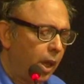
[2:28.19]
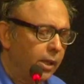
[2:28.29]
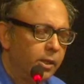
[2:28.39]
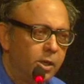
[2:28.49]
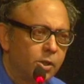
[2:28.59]

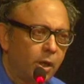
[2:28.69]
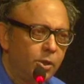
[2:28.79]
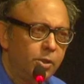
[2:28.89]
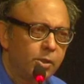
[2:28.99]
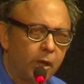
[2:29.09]
And the
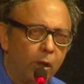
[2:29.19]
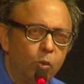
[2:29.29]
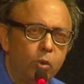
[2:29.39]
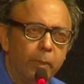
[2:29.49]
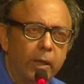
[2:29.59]
discussions
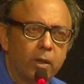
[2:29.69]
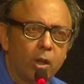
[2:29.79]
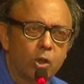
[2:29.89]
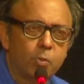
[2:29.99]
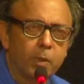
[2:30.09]
around the
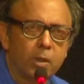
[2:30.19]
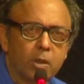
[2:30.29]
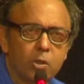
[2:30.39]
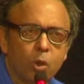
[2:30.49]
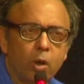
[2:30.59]
mental
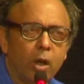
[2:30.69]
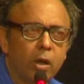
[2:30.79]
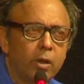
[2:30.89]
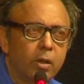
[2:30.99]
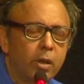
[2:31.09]
hospitals, or
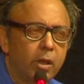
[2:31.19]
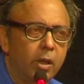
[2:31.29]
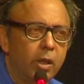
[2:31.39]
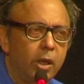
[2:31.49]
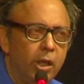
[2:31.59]
our
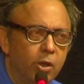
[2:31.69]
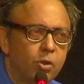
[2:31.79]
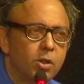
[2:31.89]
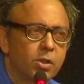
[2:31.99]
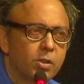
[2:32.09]

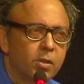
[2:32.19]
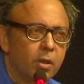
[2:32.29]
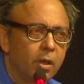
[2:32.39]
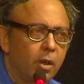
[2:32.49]
interest,